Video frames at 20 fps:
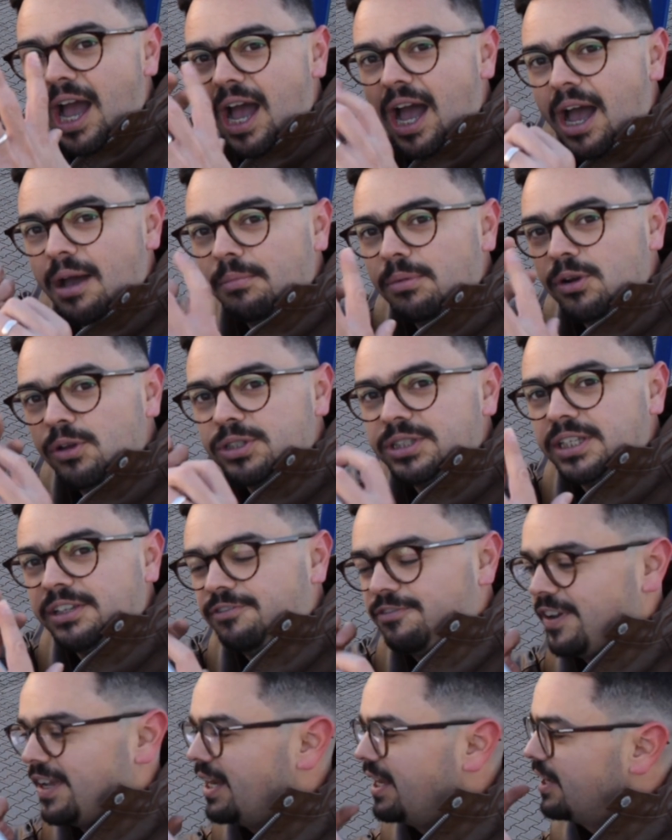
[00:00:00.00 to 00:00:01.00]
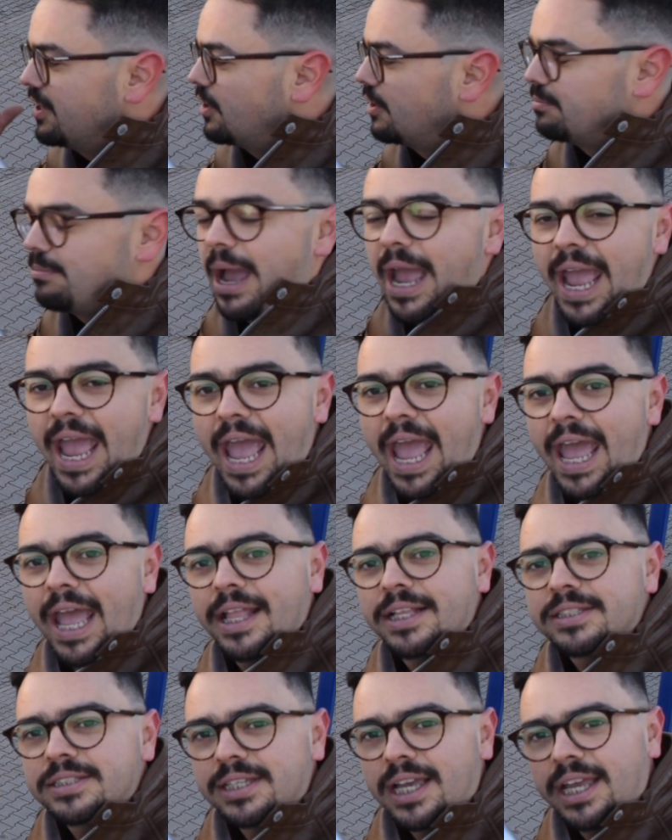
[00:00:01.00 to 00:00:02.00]
I'm losing feeling on my
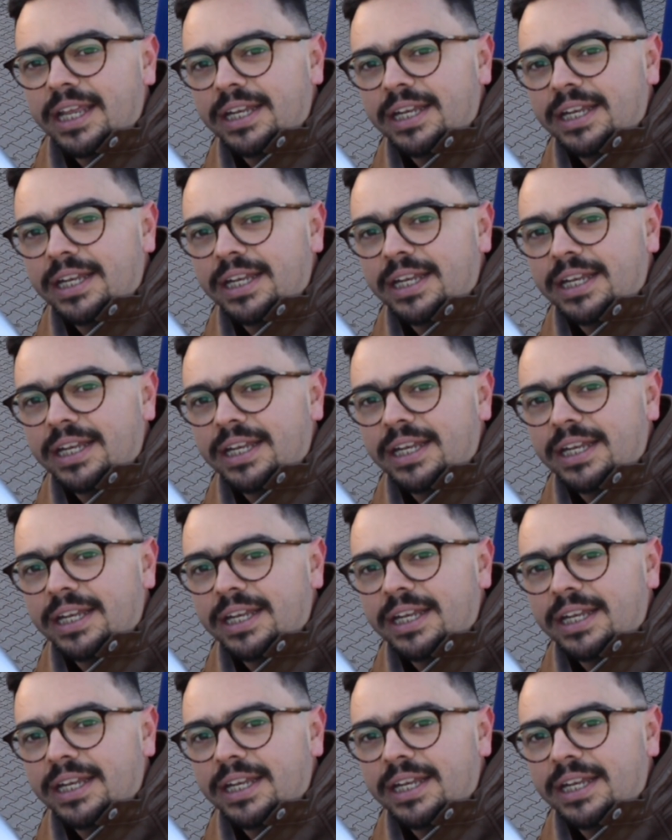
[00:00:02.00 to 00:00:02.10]
hands.